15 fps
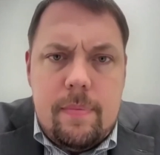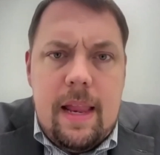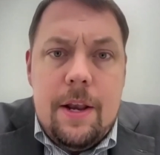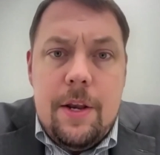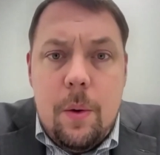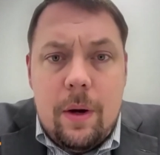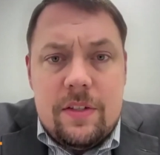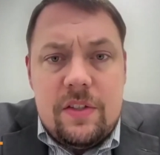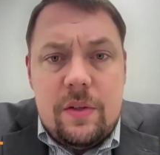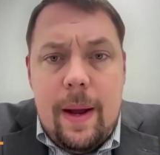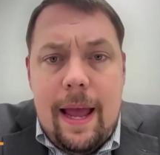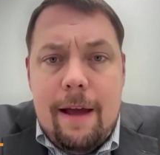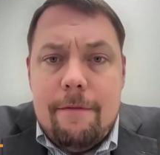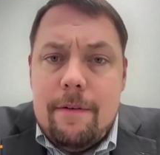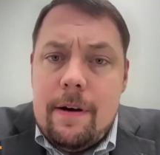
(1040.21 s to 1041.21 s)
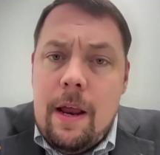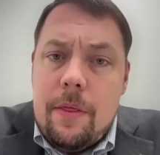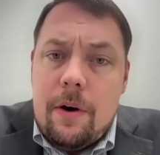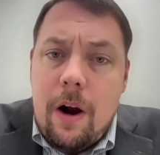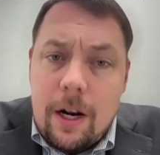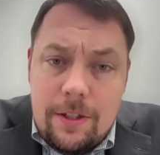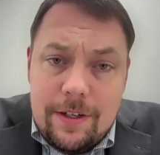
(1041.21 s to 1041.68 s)
And you also have
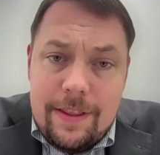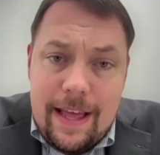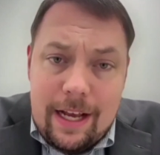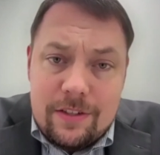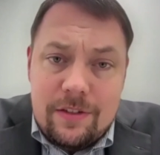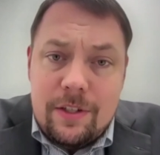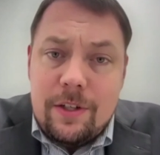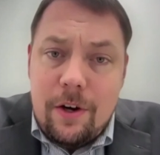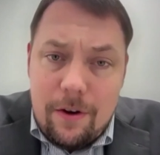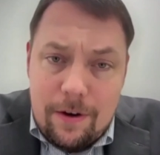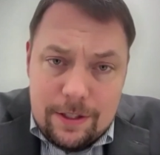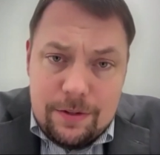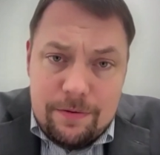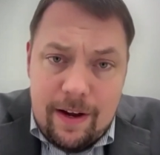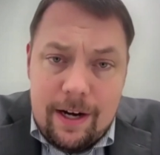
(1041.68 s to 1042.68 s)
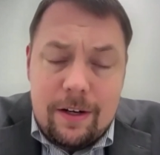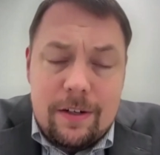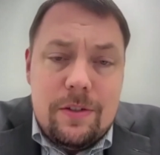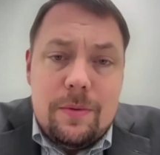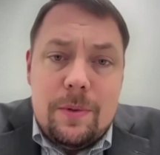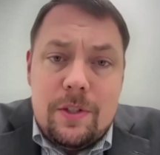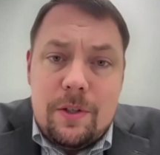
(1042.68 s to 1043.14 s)
another 100,000 Kurdish
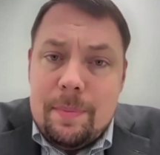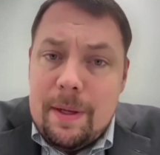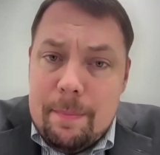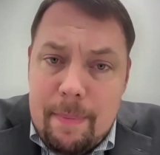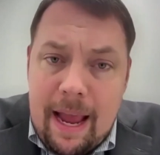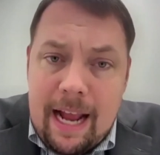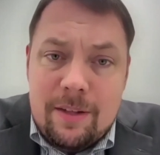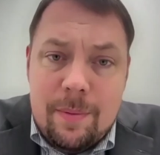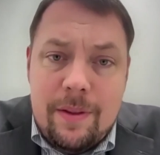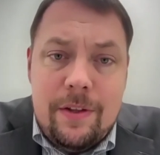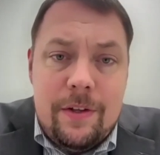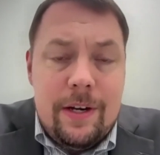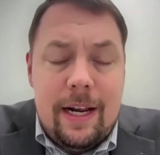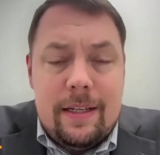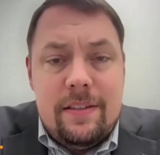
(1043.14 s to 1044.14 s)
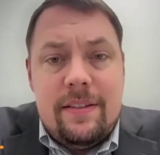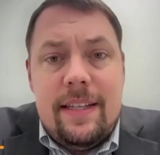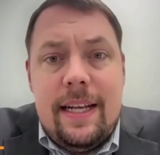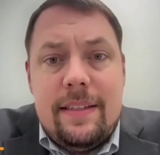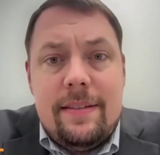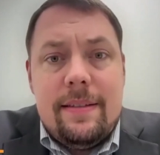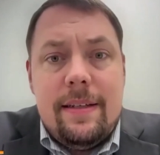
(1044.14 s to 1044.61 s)
fighters, which are being backed by the United
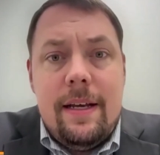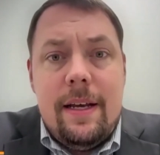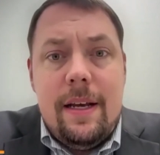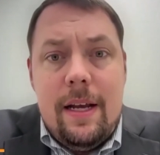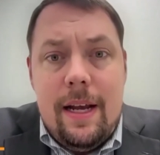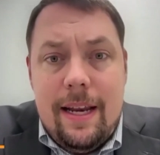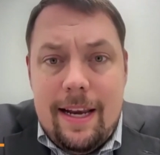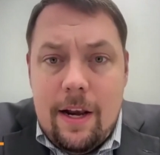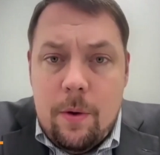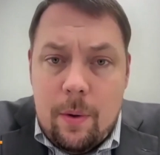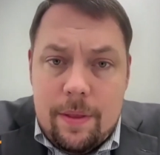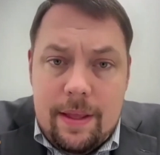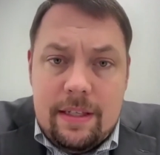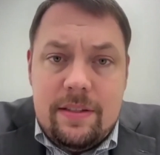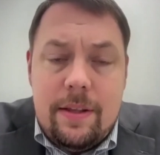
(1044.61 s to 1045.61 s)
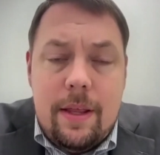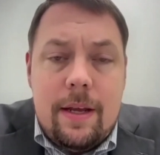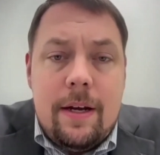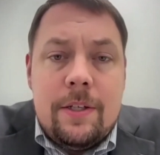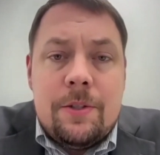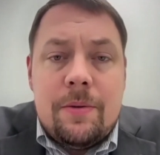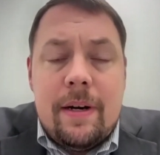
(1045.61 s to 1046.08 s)
States and in the northeast of the
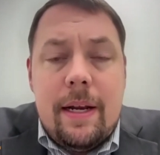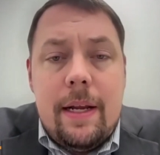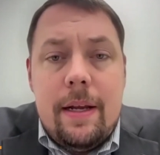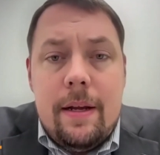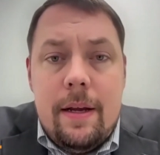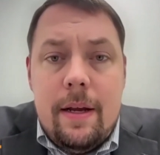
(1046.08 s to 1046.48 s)
country,